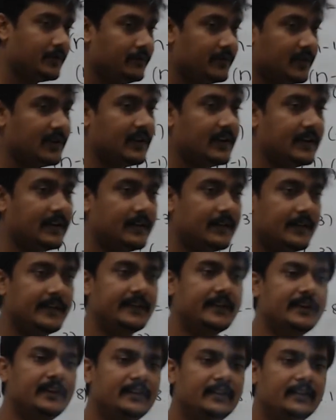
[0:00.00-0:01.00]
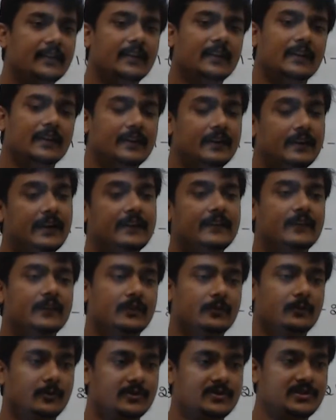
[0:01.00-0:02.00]
we will consider next
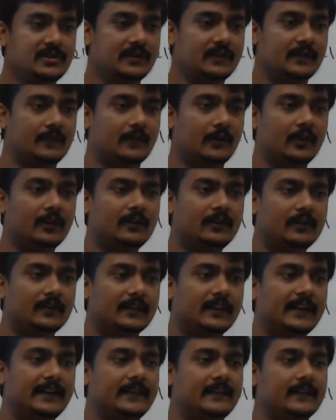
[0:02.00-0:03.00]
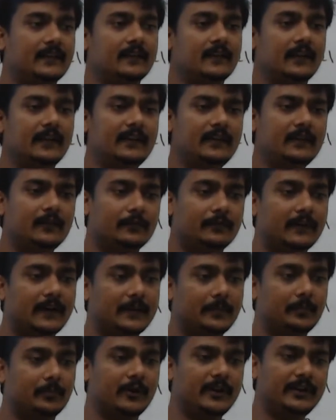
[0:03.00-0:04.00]
questions on the exercise
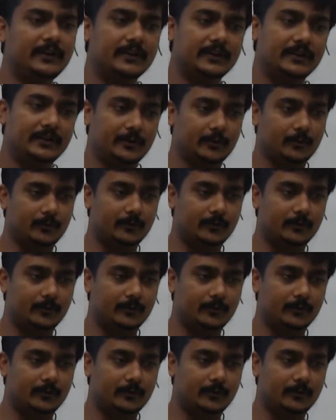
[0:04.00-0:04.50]
5.1.